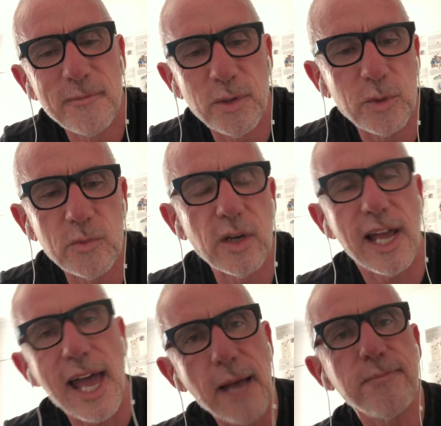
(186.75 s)
But we want
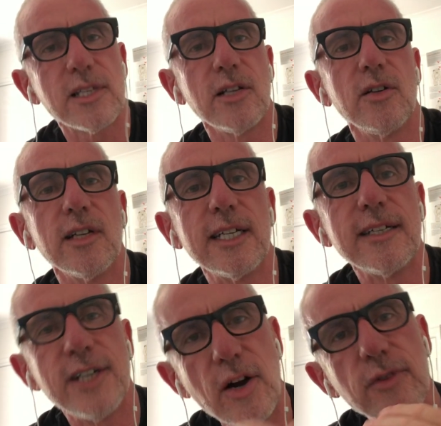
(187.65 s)
to absolutely
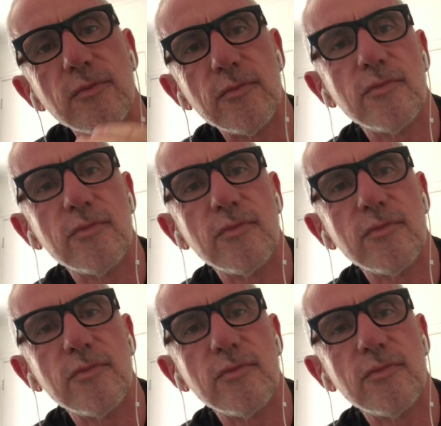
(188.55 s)
know